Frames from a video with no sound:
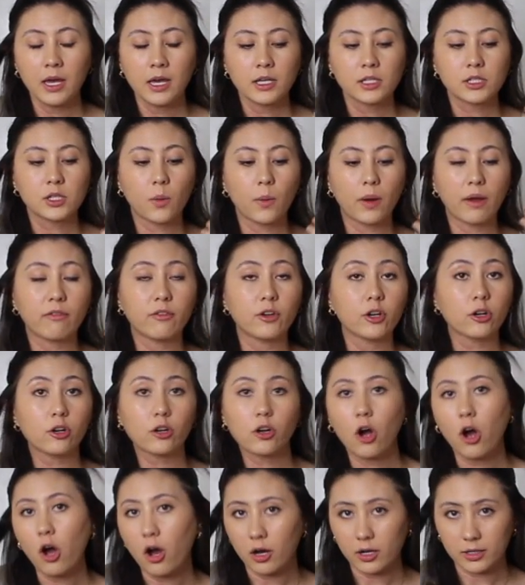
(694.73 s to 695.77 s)
So if you're
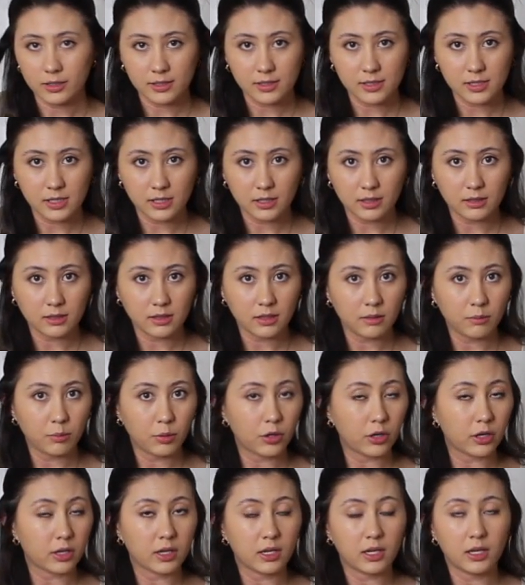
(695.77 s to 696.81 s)
constantly
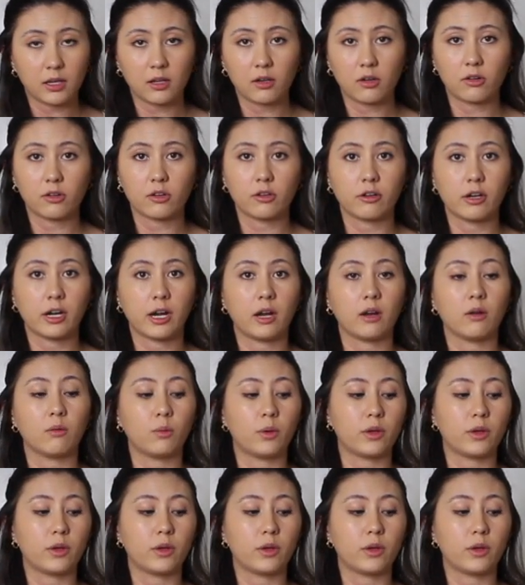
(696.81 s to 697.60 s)
putting heat on your hair,